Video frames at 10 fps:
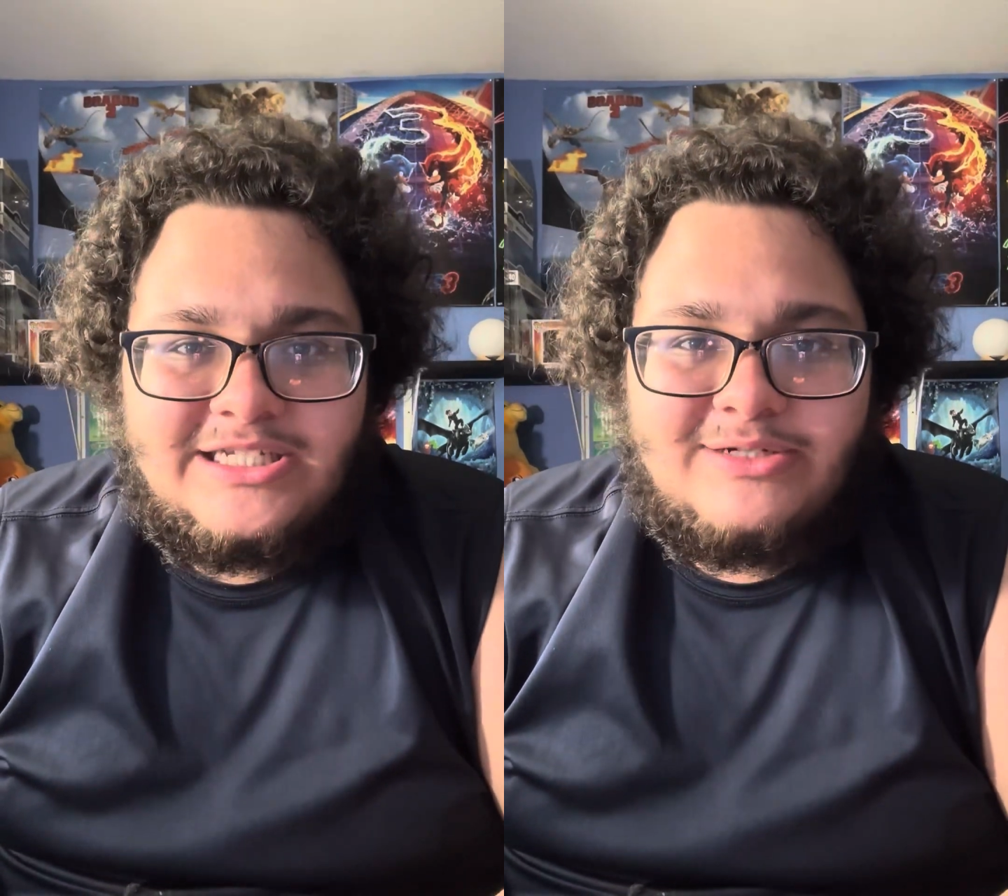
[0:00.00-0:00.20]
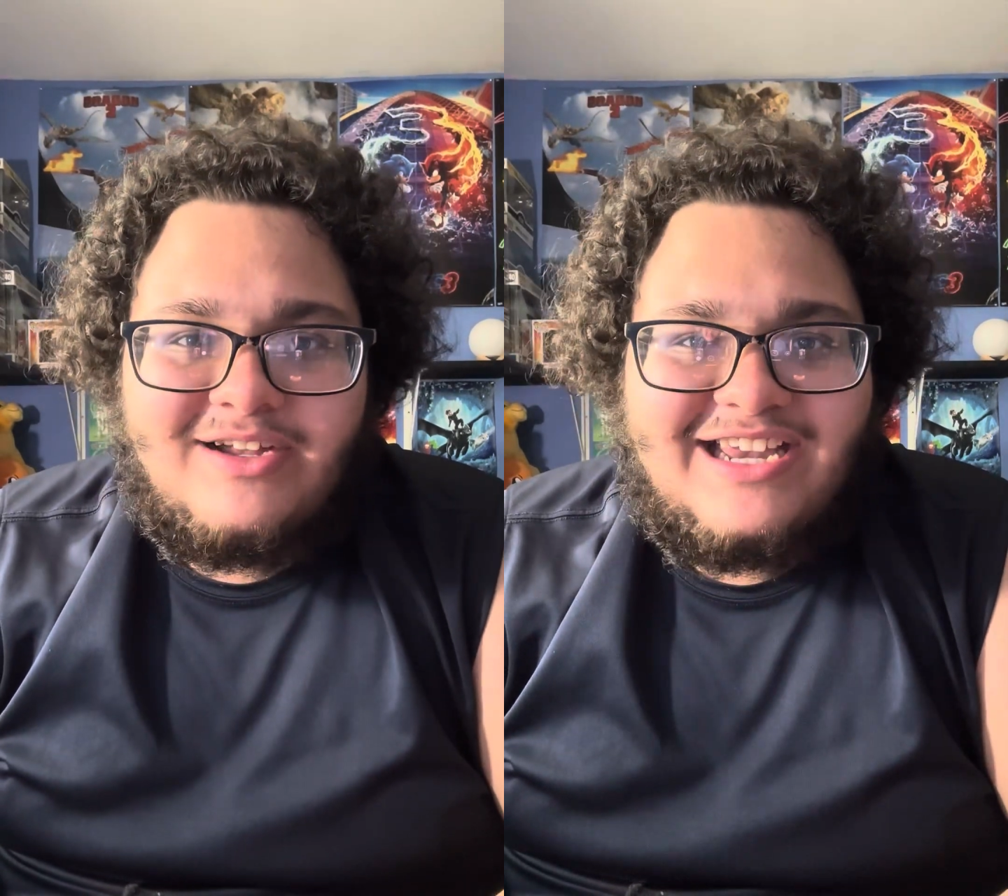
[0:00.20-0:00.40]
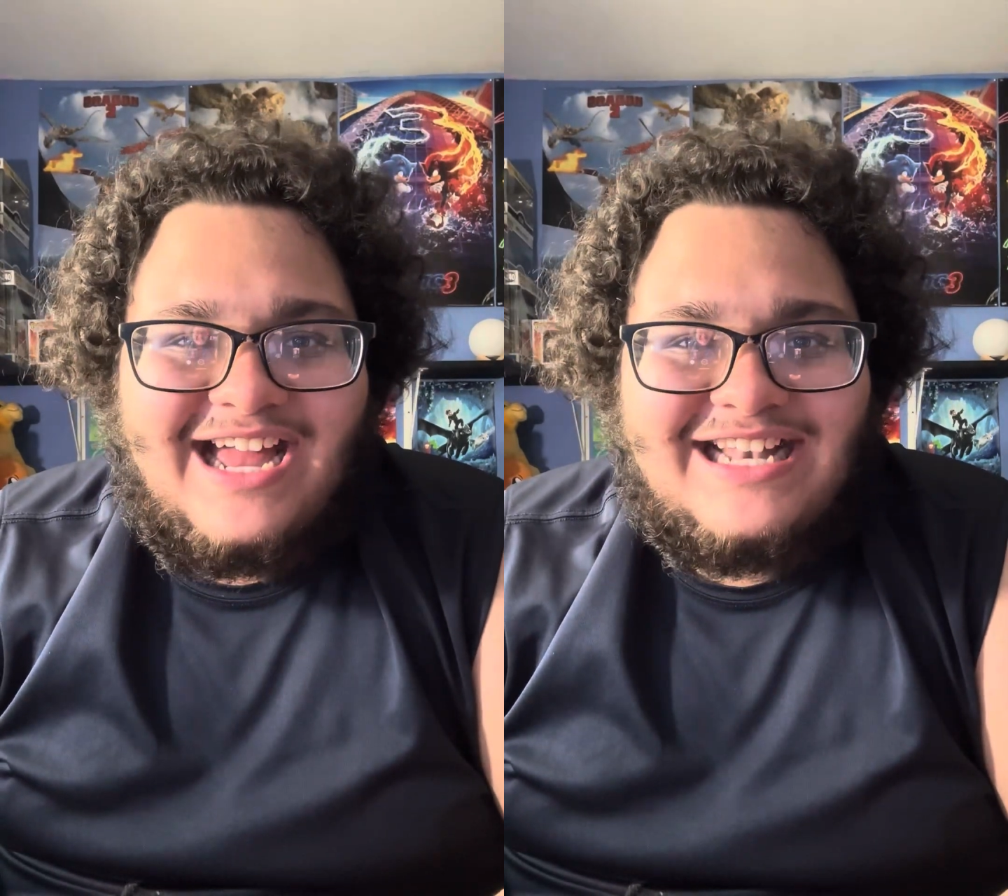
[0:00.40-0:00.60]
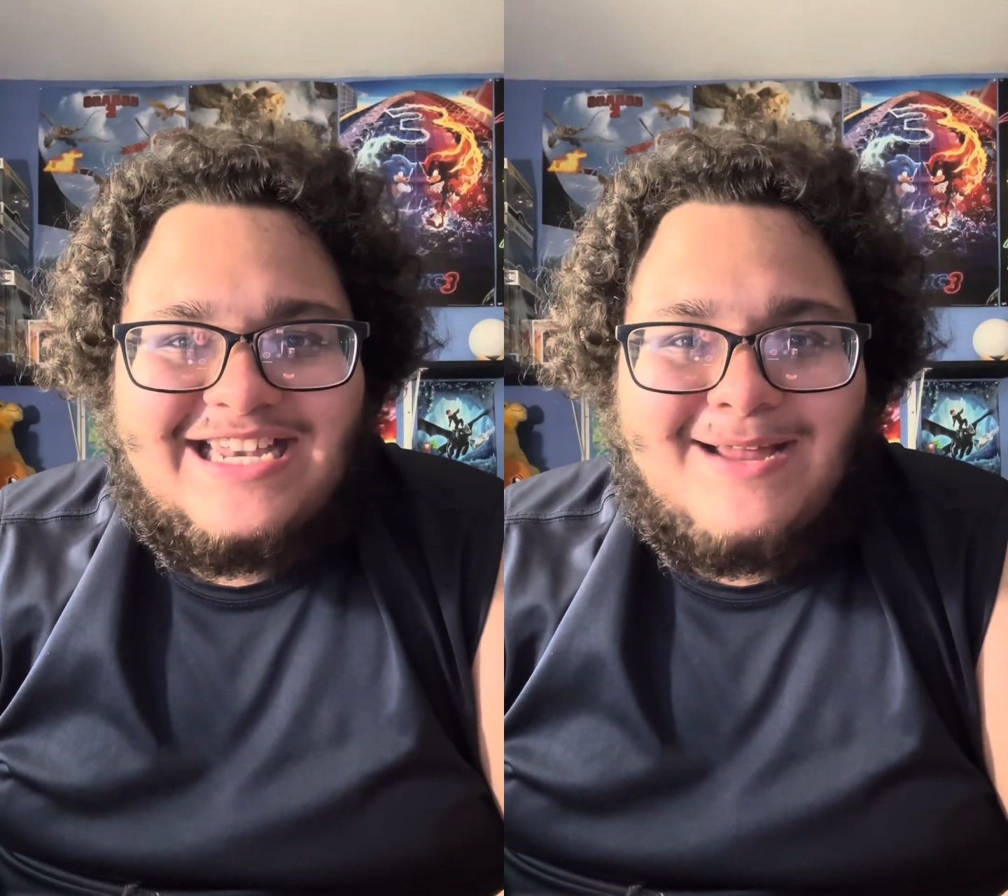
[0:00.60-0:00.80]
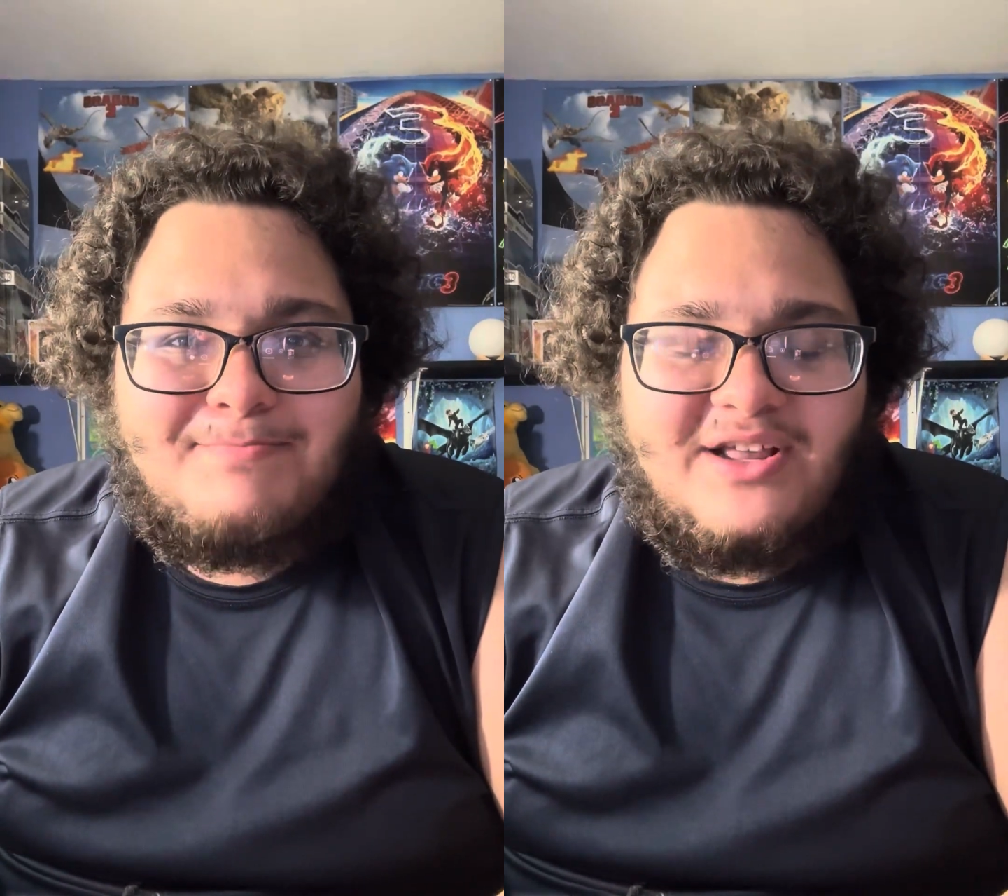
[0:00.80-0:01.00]
into a
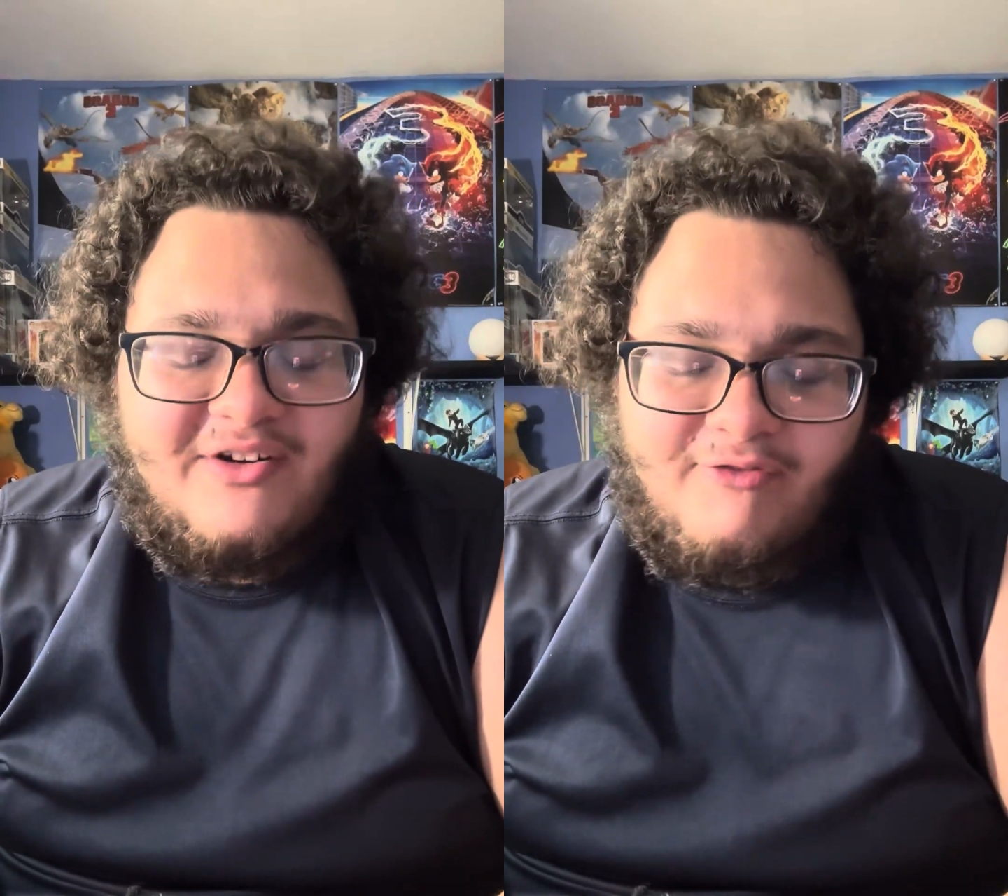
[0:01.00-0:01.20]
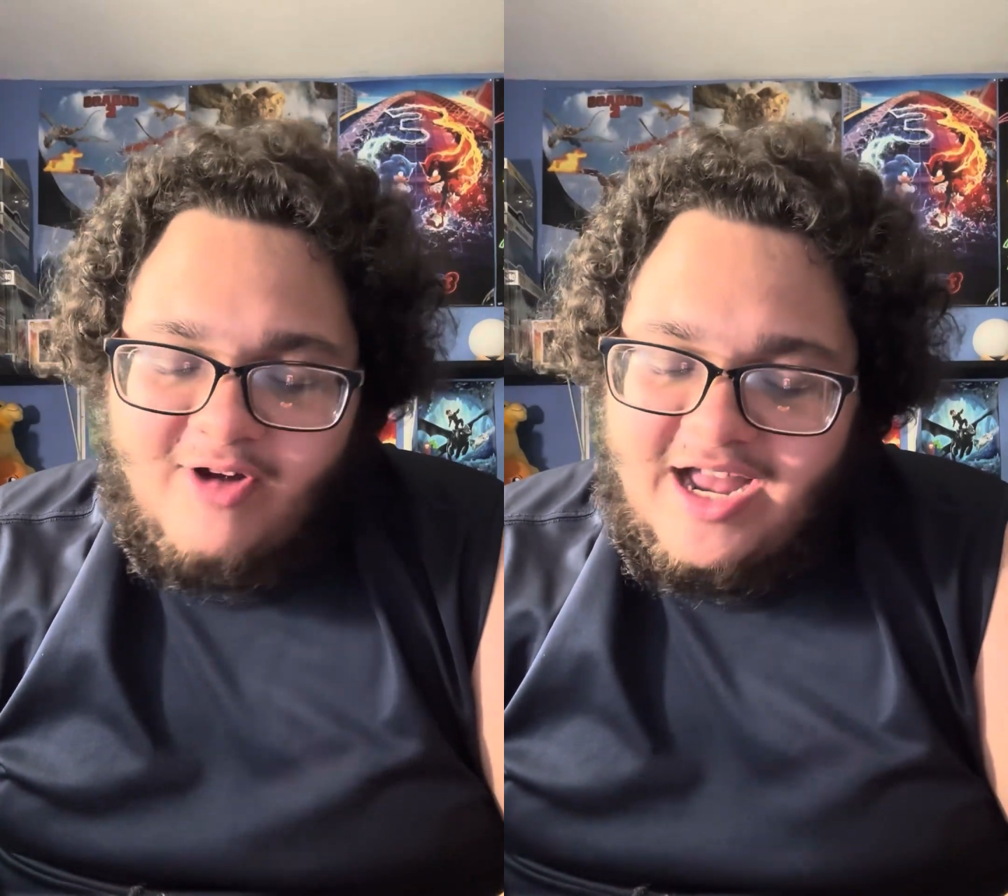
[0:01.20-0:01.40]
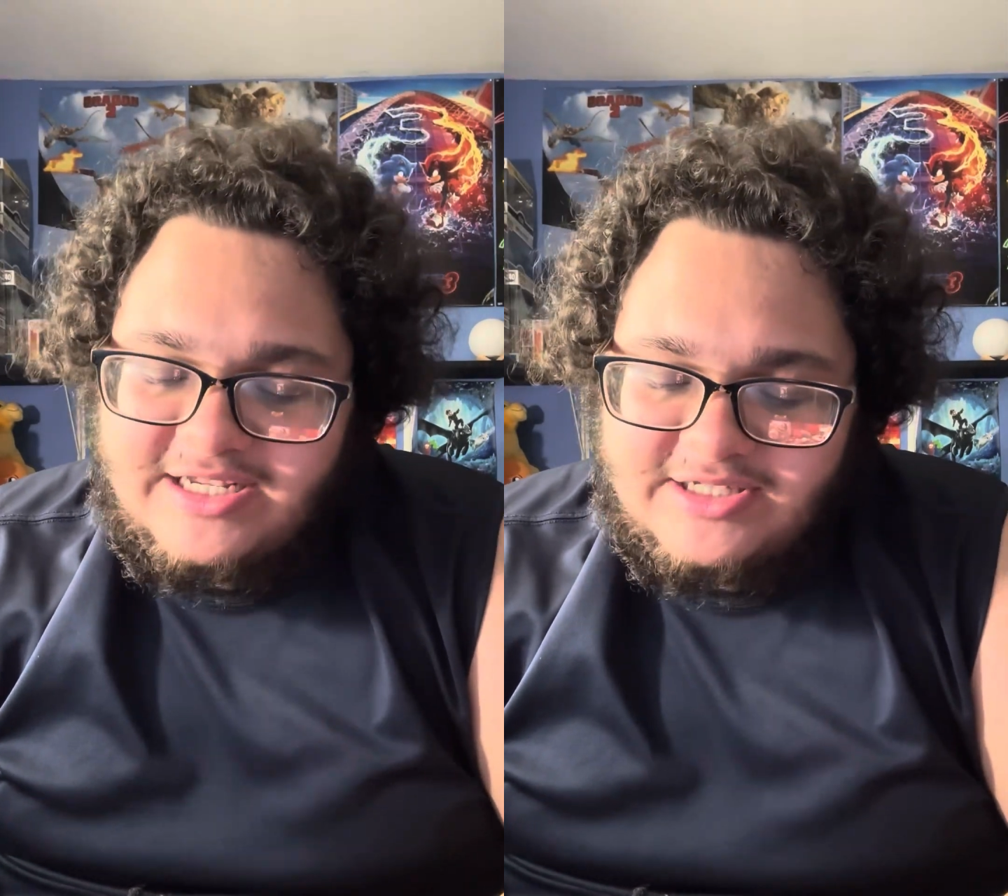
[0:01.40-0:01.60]
goddamn butterfly.